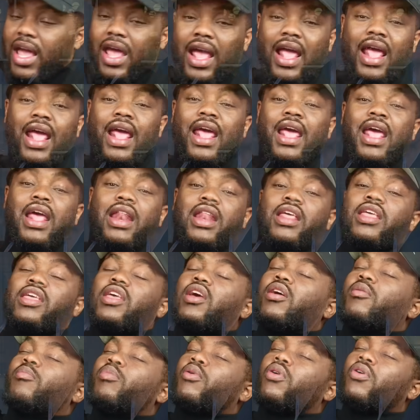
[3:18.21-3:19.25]
and
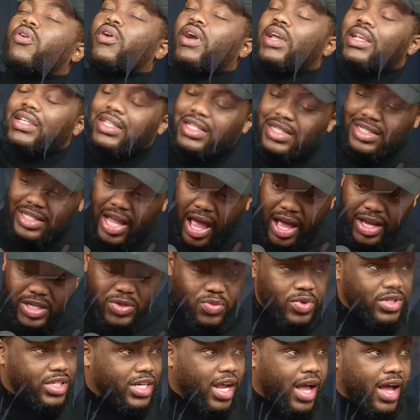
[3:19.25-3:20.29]
your boy, Stocks
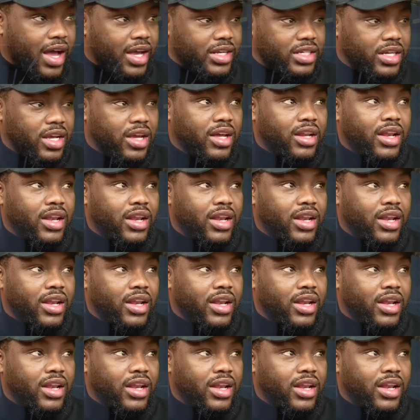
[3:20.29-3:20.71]
with Josh.